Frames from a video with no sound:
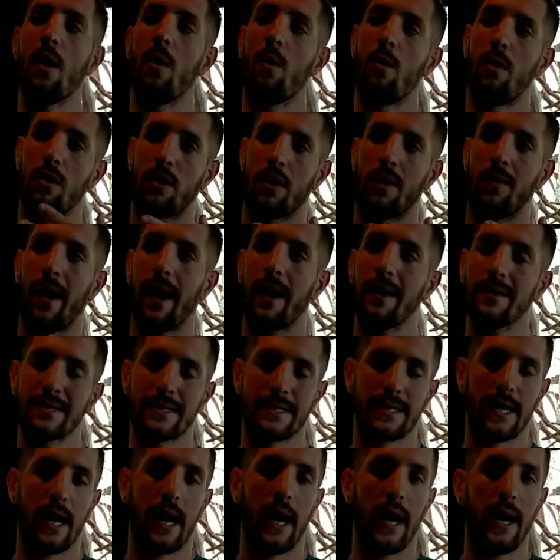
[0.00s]
We'll go
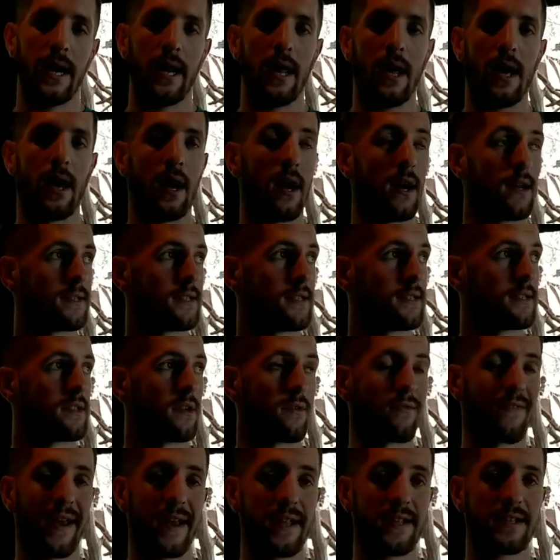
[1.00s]
outside since
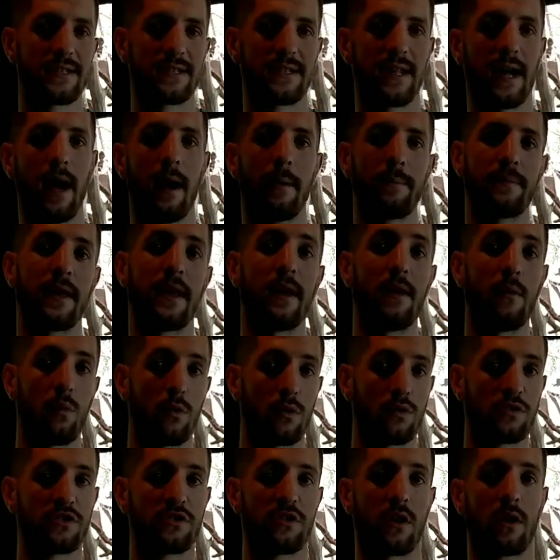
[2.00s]
the rain stopped, and
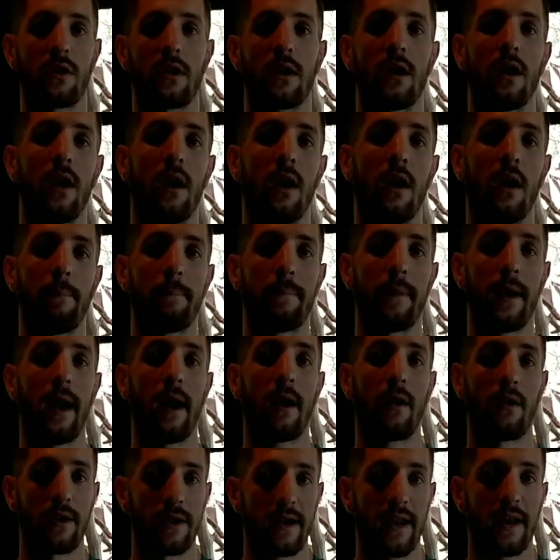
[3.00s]
we'll start up
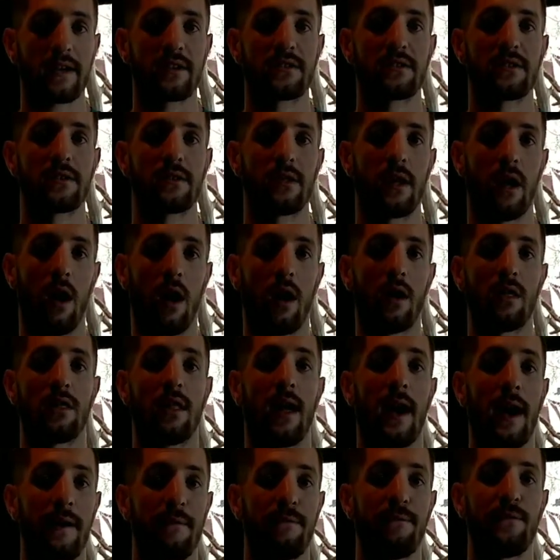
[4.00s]
our next
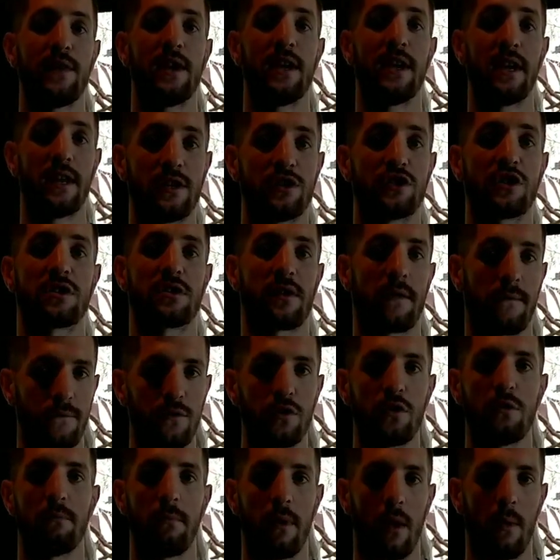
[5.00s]
live feed just a
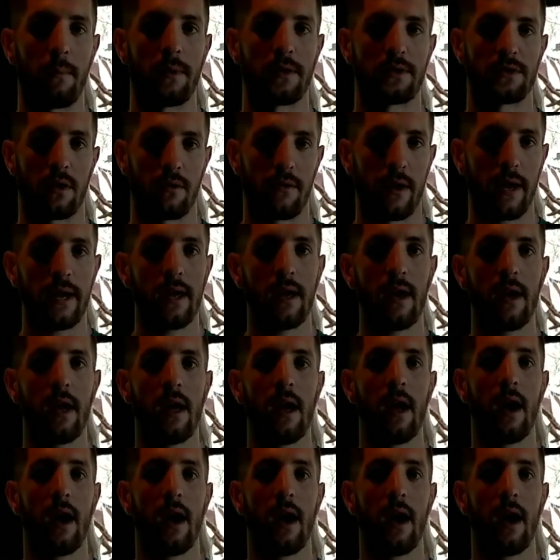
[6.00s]
few moments, all right?